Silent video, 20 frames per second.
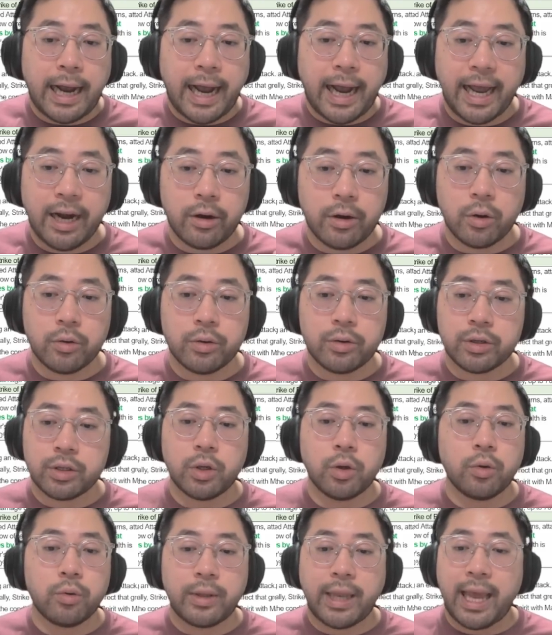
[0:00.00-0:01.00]
I don't know. There's
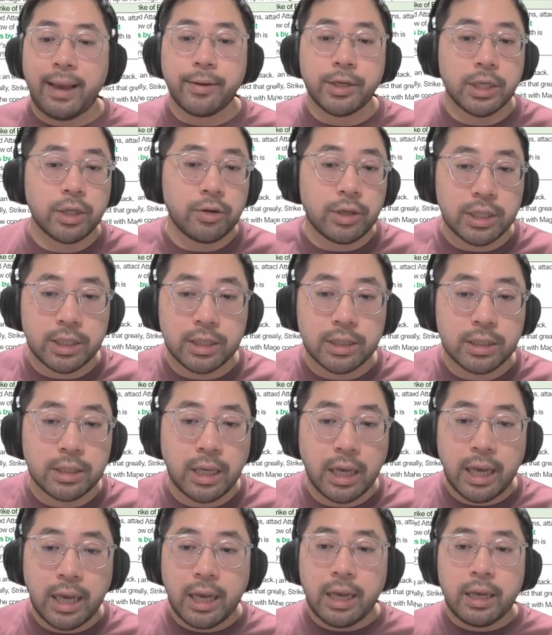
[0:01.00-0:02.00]
no damage
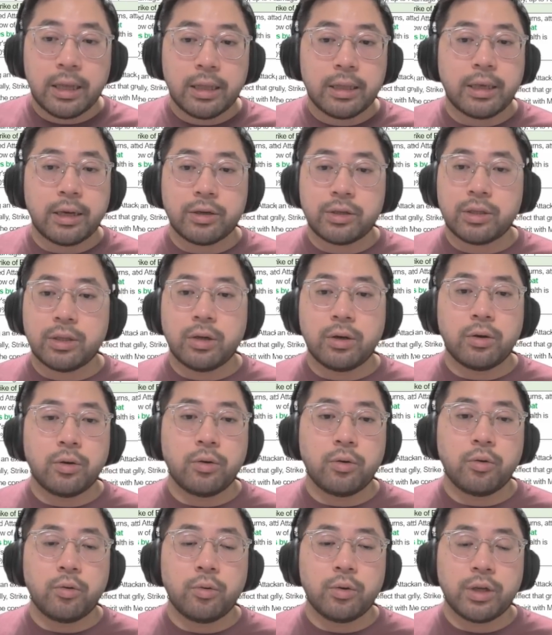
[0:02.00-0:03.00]
increases. There's
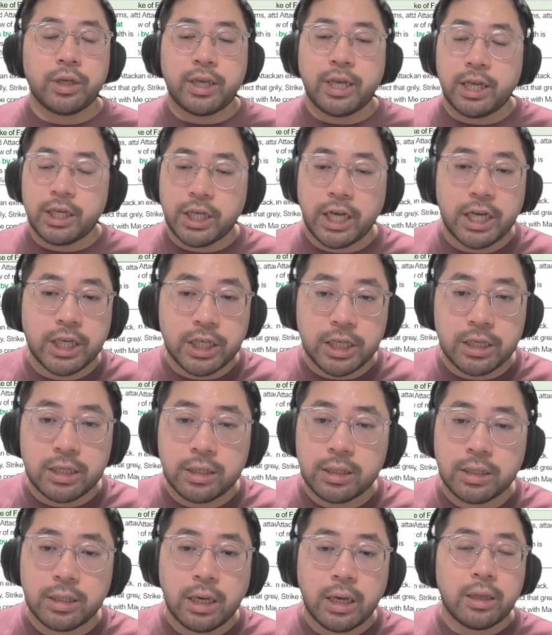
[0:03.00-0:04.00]
no kit
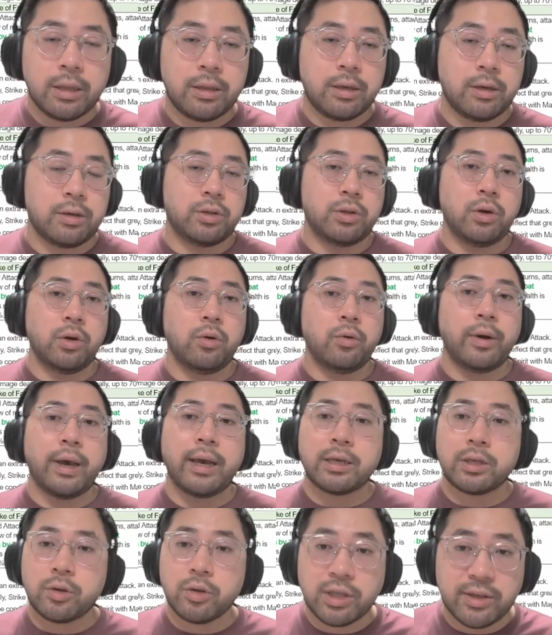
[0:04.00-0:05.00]
changes. There's no
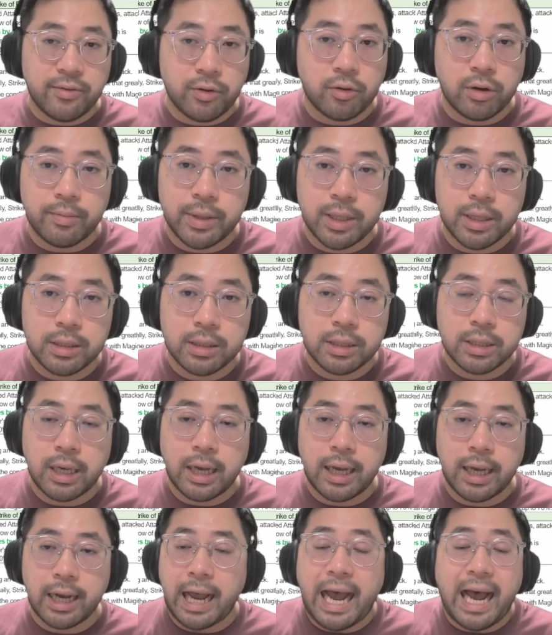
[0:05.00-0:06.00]
exclusive equipments.
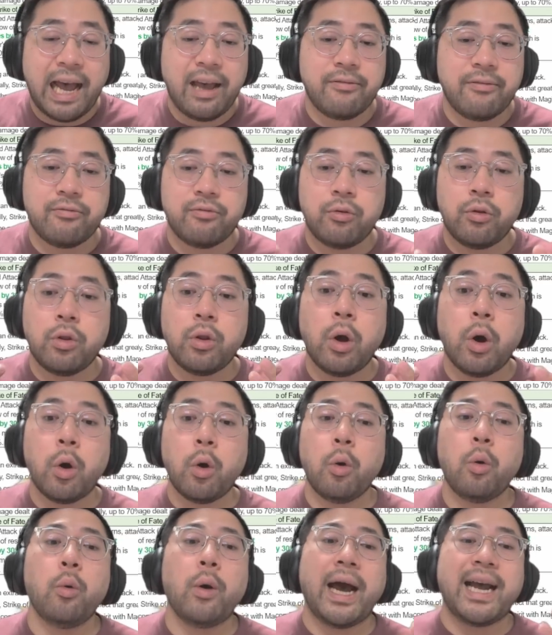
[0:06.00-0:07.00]
I have
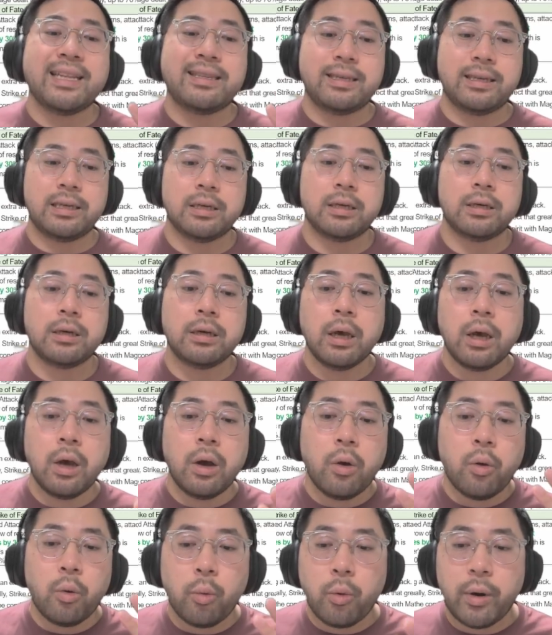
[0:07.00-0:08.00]
no idea
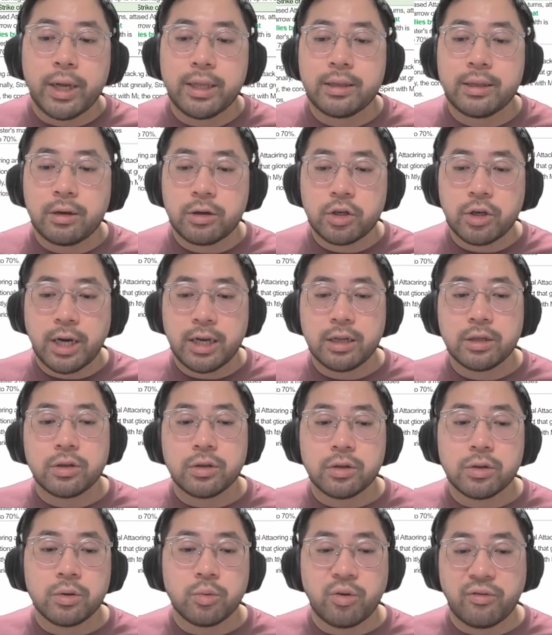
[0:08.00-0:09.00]
what they're trying to
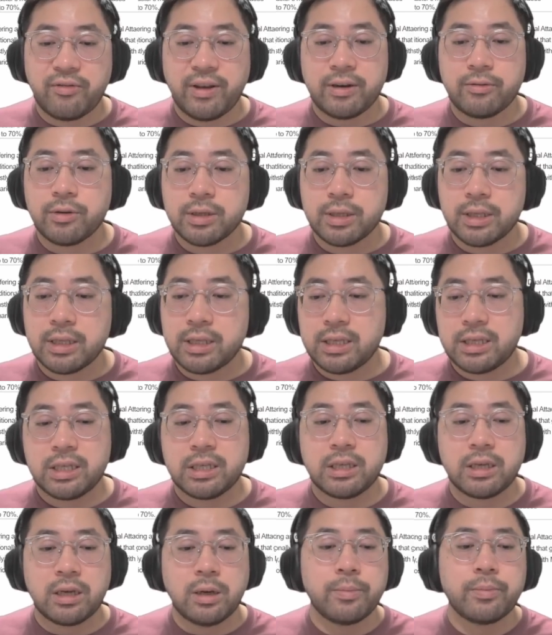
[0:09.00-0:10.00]
do with Fenris. This is
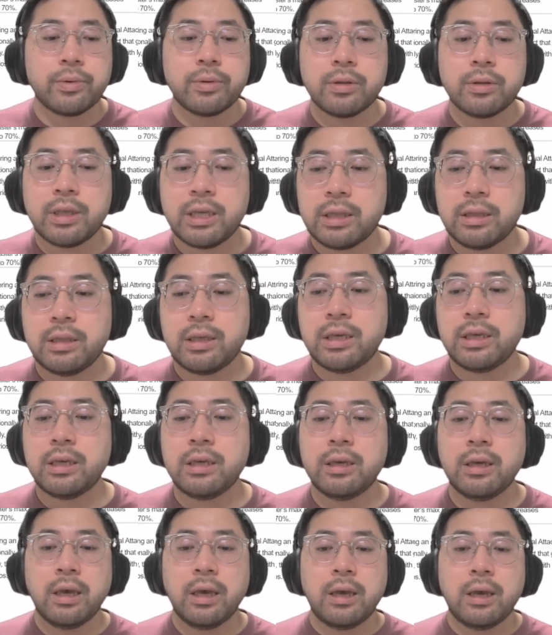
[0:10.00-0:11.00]
just
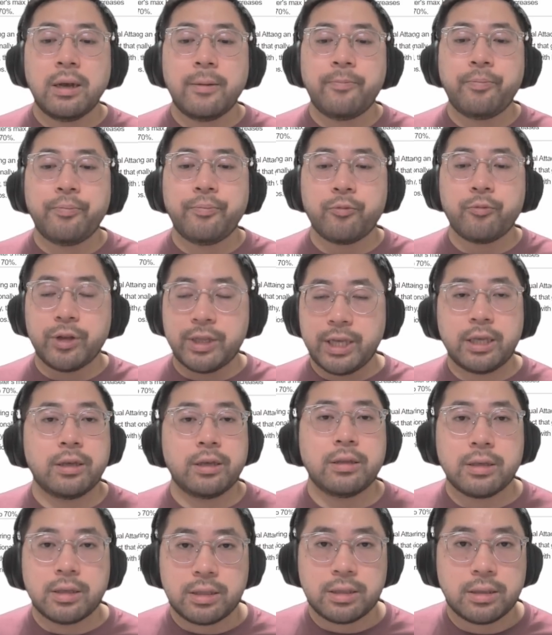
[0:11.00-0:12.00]
completely
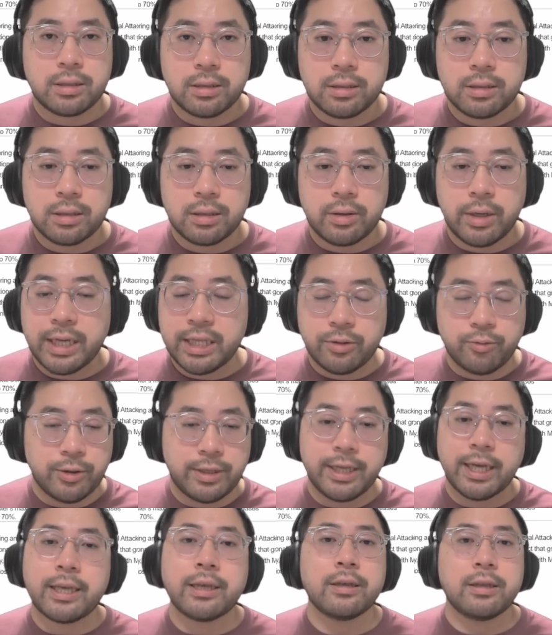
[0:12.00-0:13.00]
ridiculous. It's
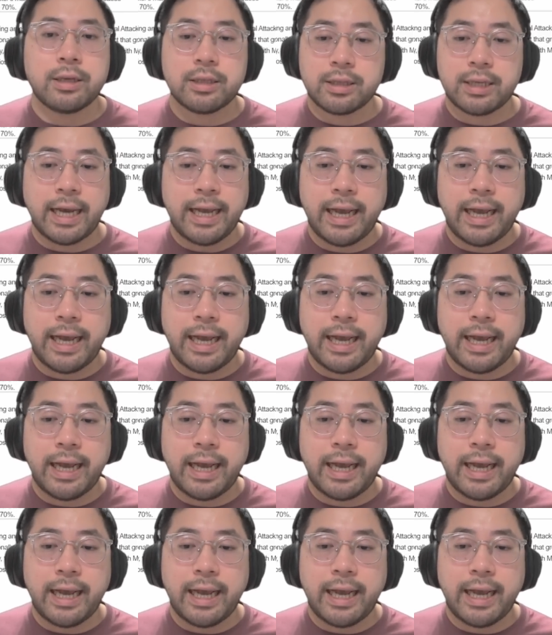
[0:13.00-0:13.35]
ridiculous.